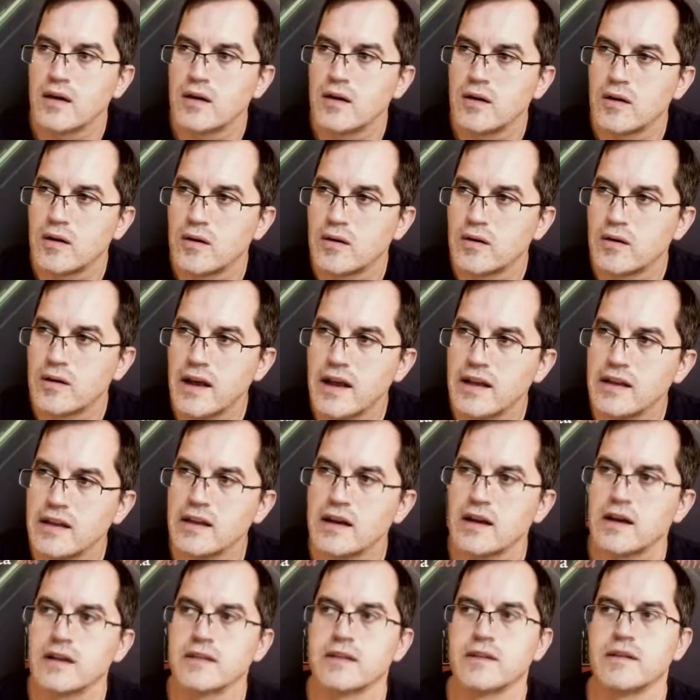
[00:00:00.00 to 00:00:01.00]
or any
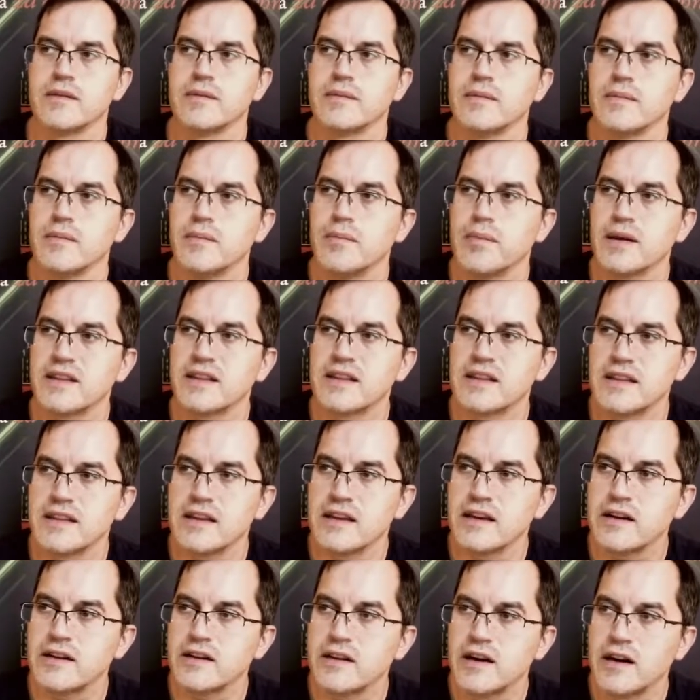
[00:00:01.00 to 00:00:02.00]
other, but they
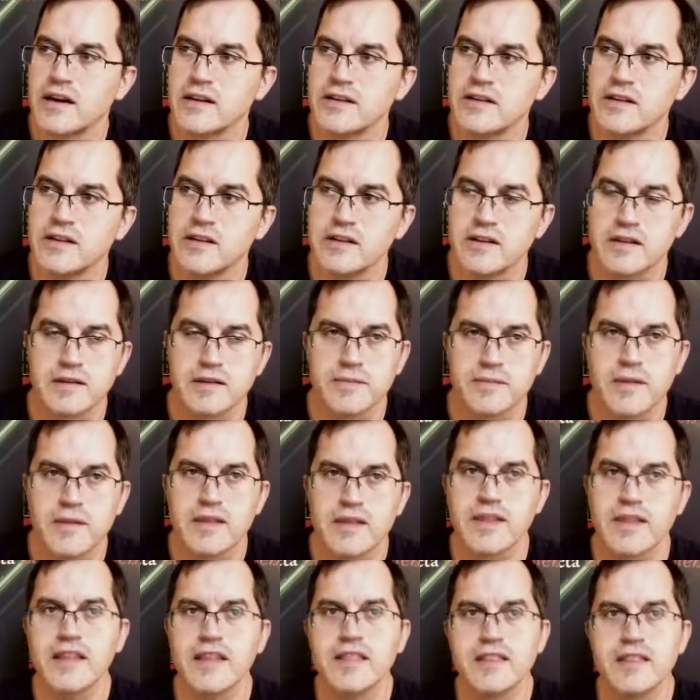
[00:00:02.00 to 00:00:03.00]
are ideal.
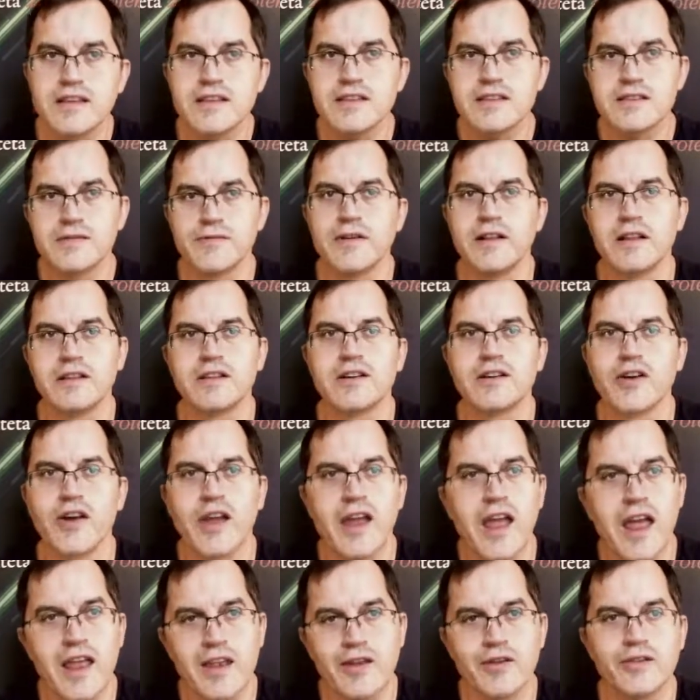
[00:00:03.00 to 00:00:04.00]
That this filter
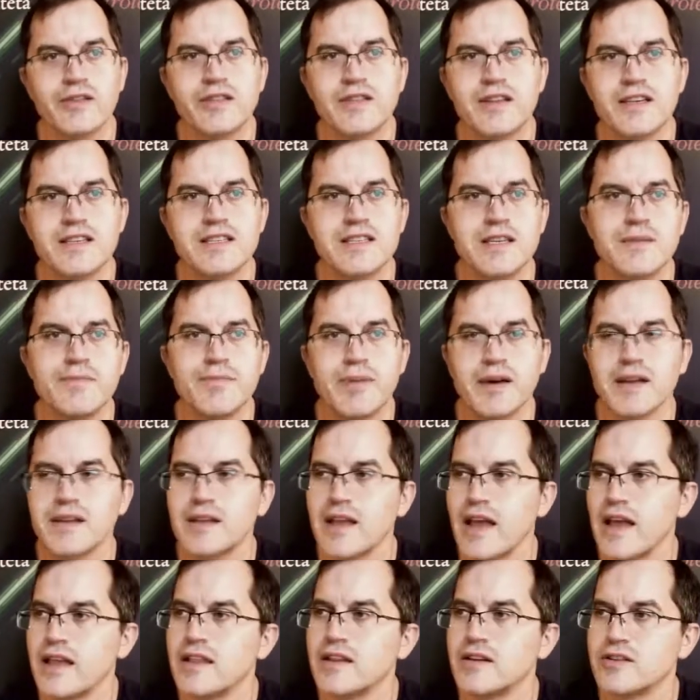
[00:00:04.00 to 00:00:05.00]
cannot dissipate
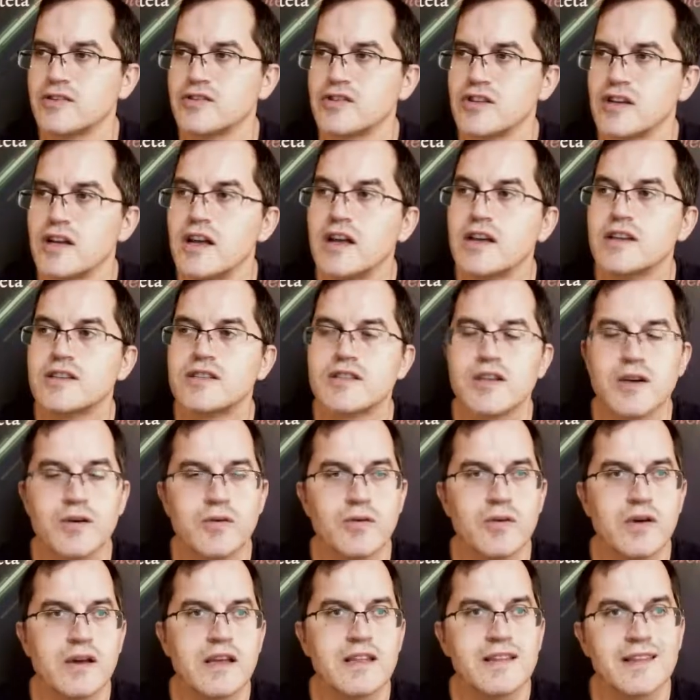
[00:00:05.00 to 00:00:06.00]
energy,
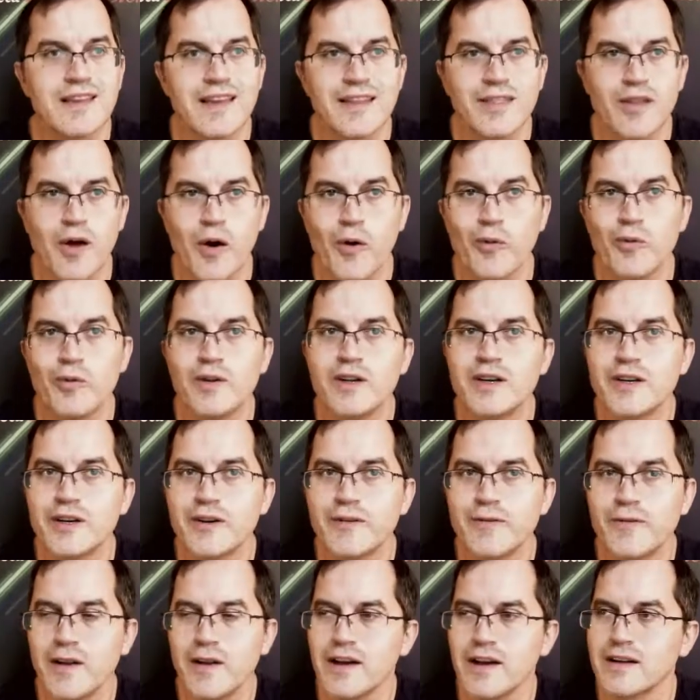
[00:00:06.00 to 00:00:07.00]
so it can only
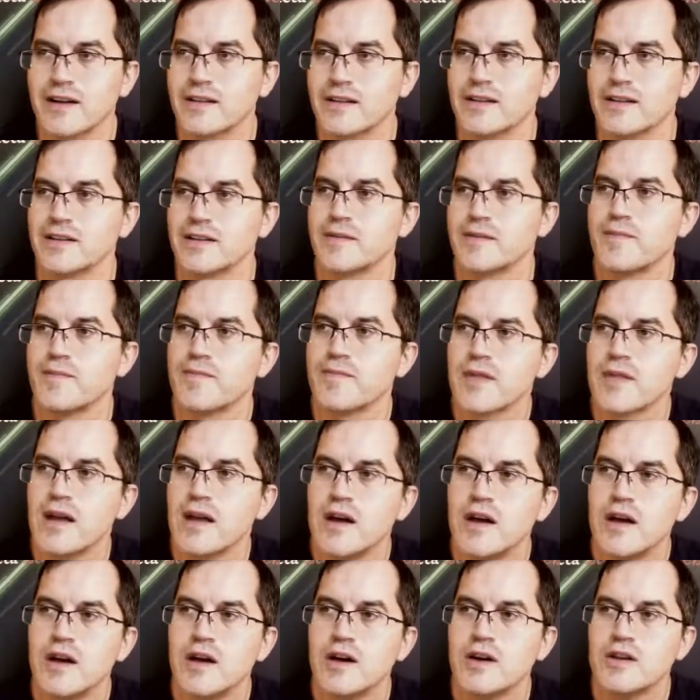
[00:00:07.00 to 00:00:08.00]
reflect it.
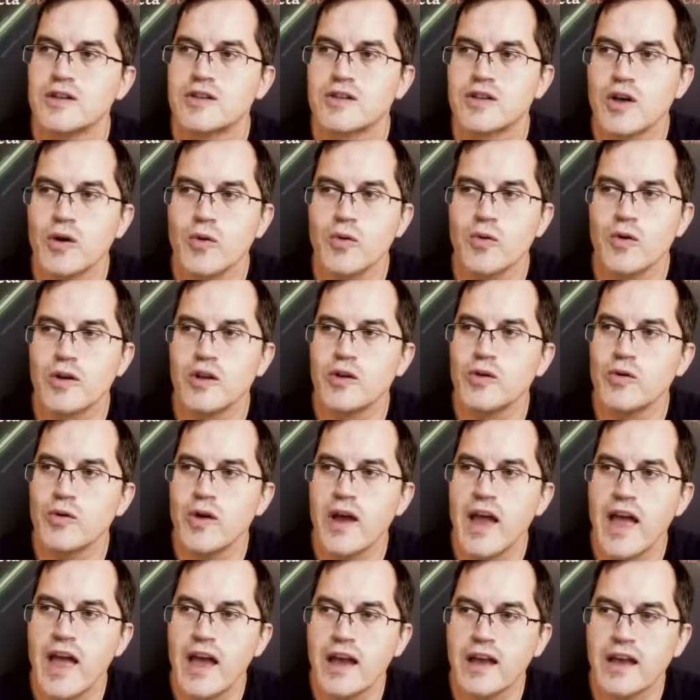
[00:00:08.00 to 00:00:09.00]
So you
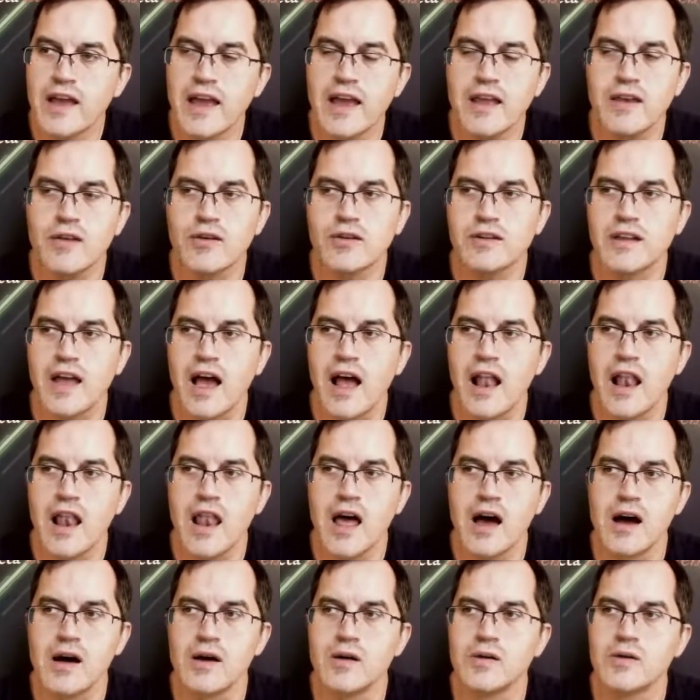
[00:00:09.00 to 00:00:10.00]
cannot
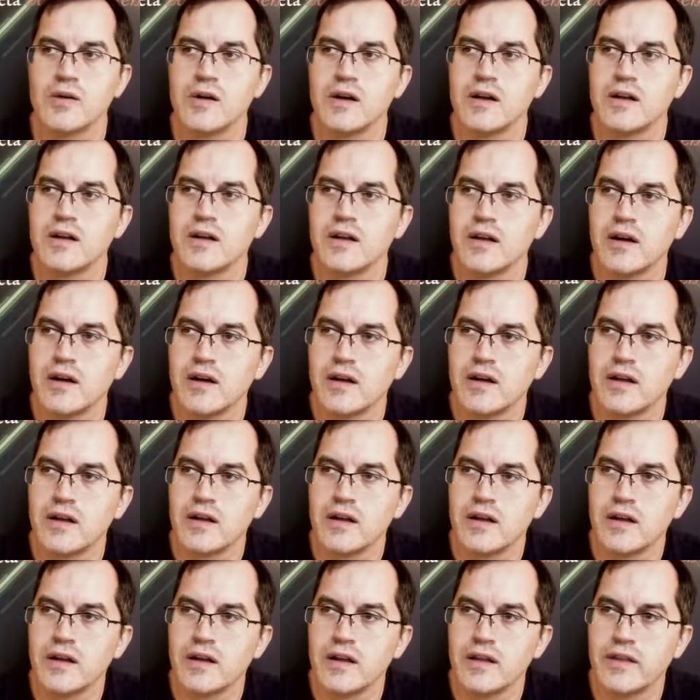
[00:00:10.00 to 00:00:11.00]
allow
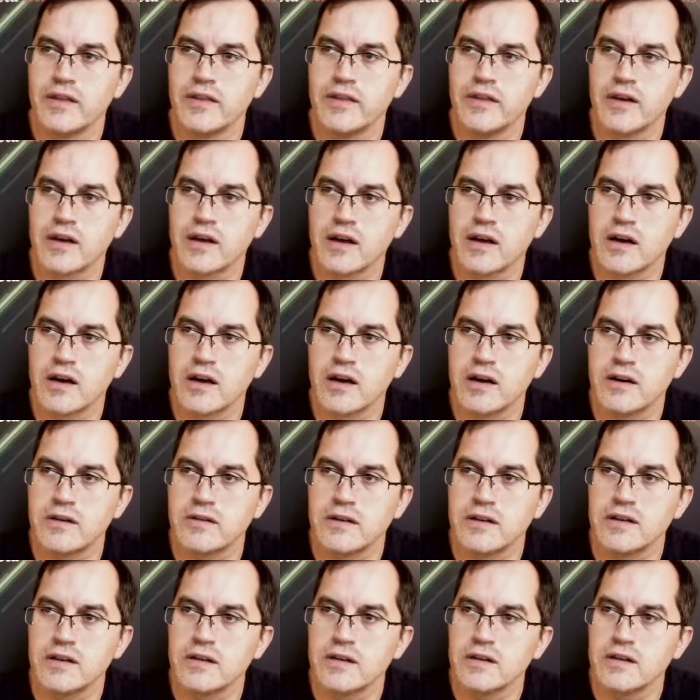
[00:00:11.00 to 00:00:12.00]
the
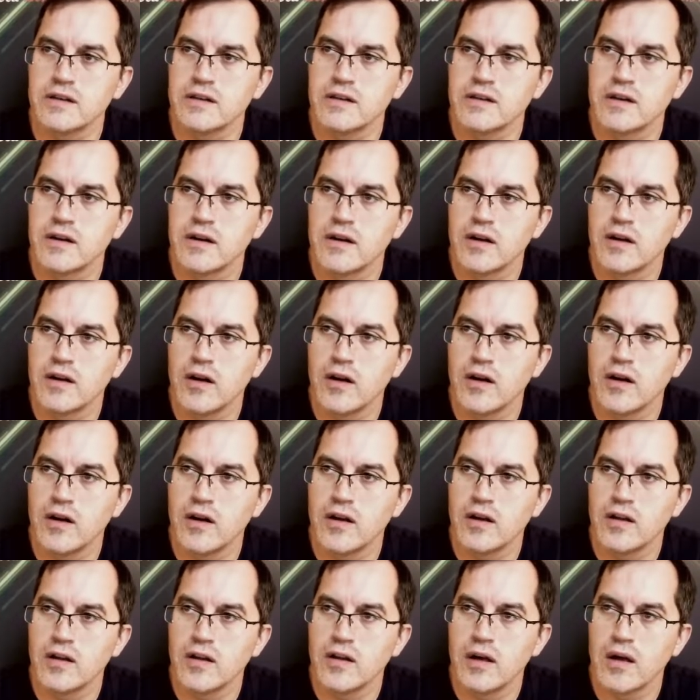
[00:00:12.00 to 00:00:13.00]
current
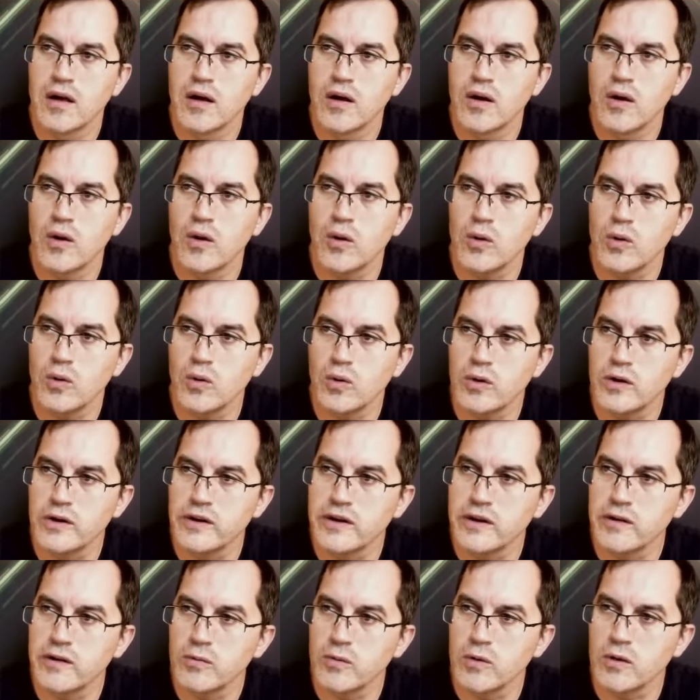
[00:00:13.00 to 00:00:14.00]
or
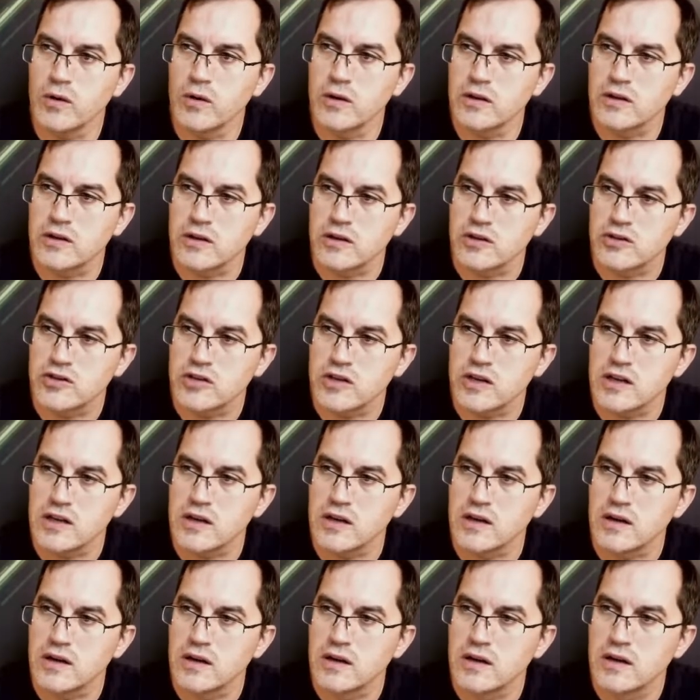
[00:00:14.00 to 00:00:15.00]
the voltage
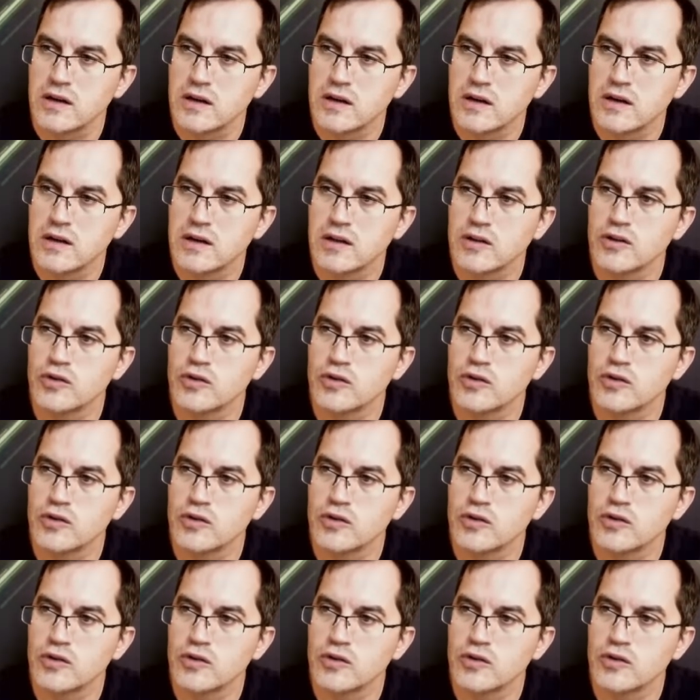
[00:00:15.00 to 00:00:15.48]
here to